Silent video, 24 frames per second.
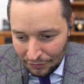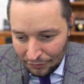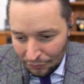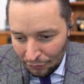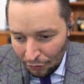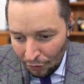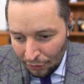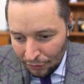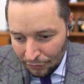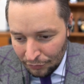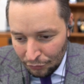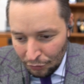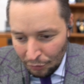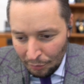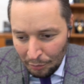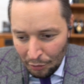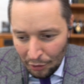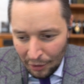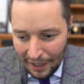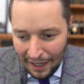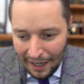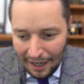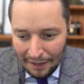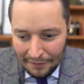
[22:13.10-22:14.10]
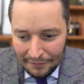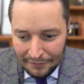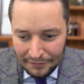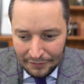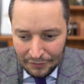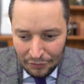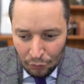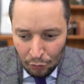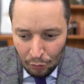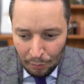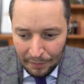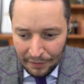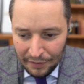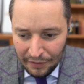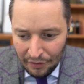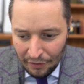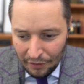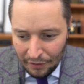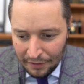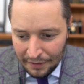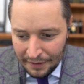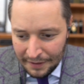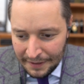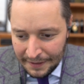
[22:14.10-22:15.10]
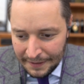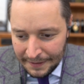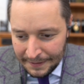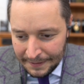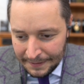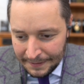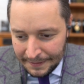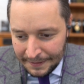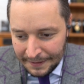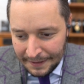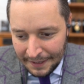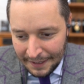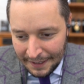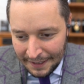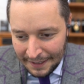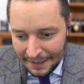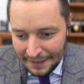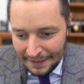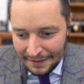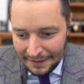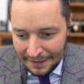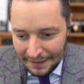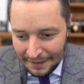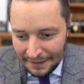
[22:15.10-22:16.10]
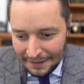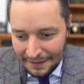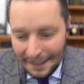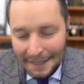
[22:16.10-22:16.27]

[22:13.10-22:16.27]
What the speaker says: turbograph, tourbillon, and he